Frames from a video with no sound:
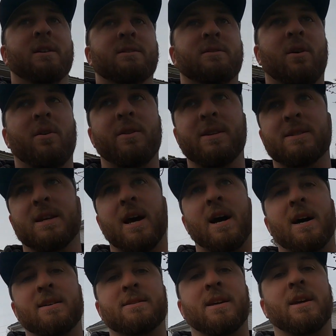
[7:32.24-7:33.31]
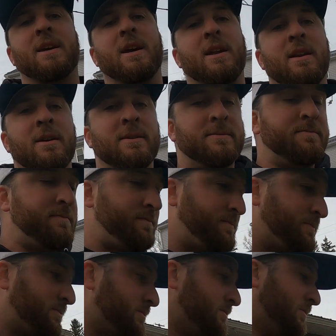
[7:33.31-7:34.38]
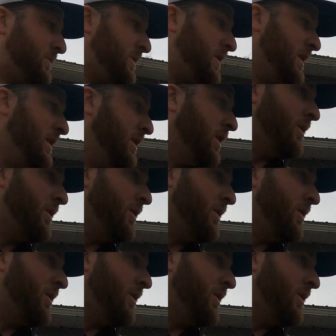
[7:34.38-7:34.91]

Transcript: So all these guys that get, you